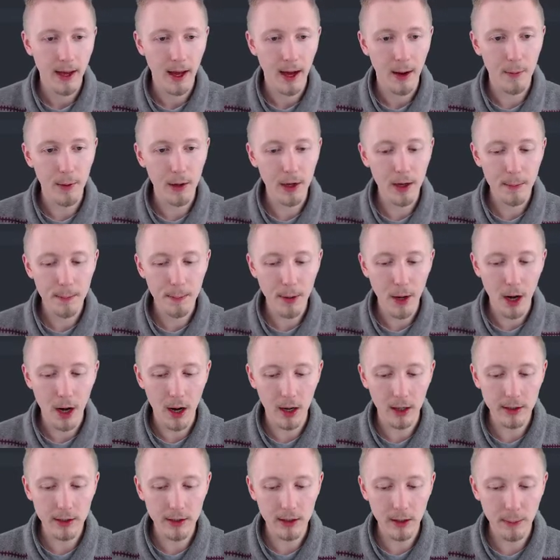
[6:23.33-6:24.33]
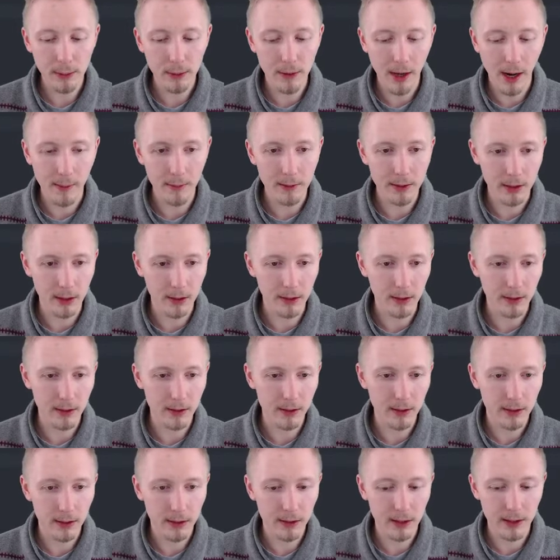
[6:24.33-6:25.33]
And we're going to pass the
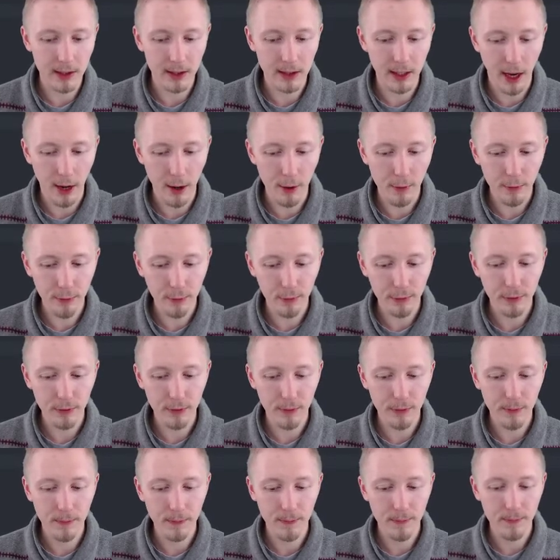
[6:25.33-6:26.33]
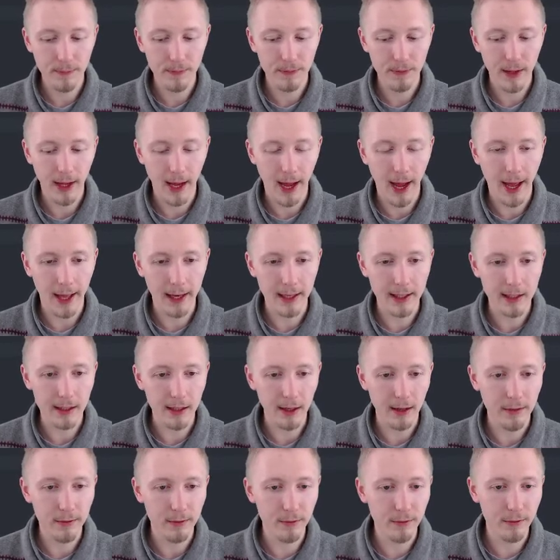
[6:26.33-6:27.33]
parameters self and
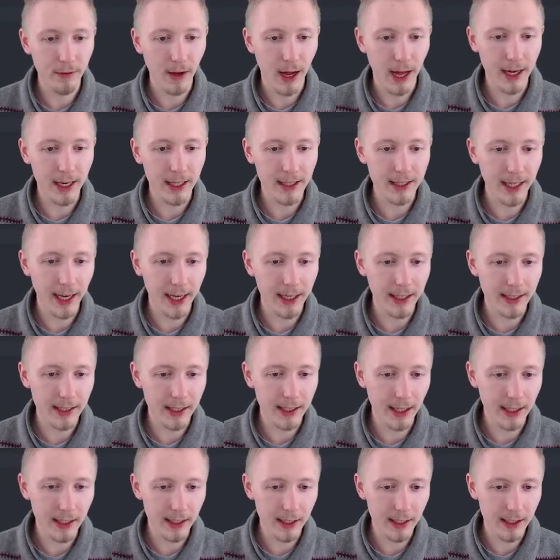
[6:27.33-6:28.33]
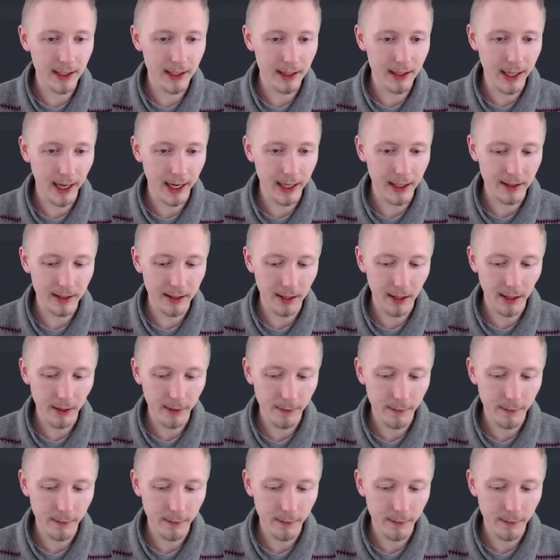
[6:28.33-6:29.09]
validated data.